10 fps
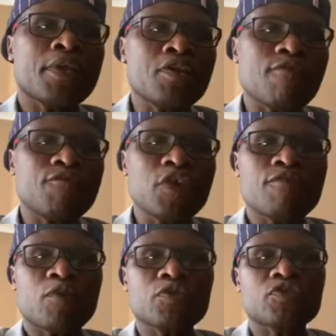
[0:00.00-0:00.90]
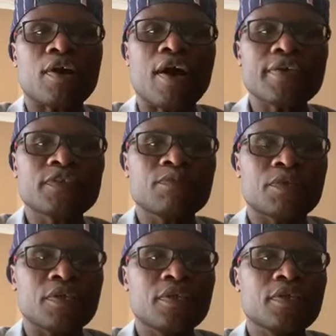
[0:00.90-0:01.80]
Many of you have also asked
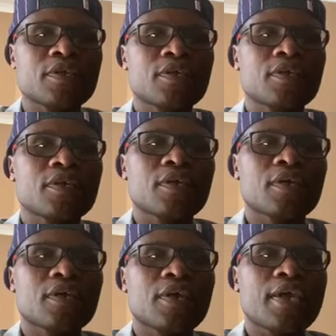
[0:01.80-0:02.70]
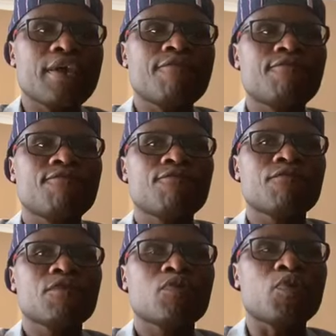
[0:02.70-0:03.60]
me if
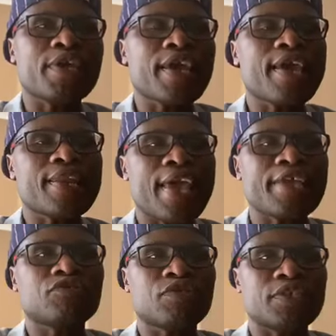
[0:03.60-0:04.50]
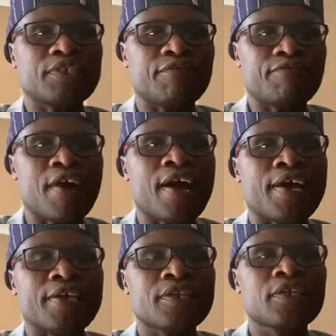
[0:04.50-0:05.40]
we can actually
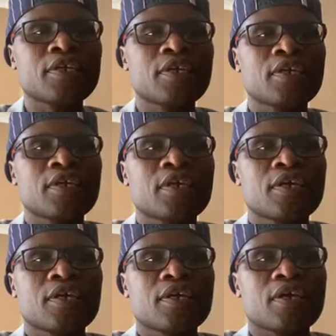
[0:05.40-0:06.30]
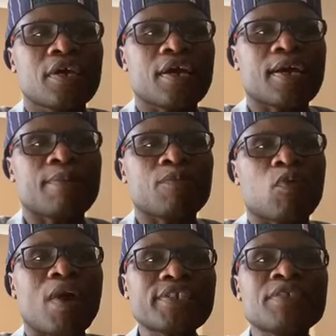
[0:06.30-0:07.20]
define
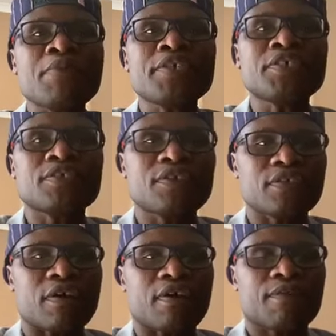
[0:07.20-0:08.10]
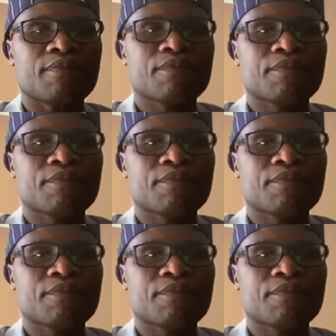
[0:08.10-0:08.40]
um, what emergencies are.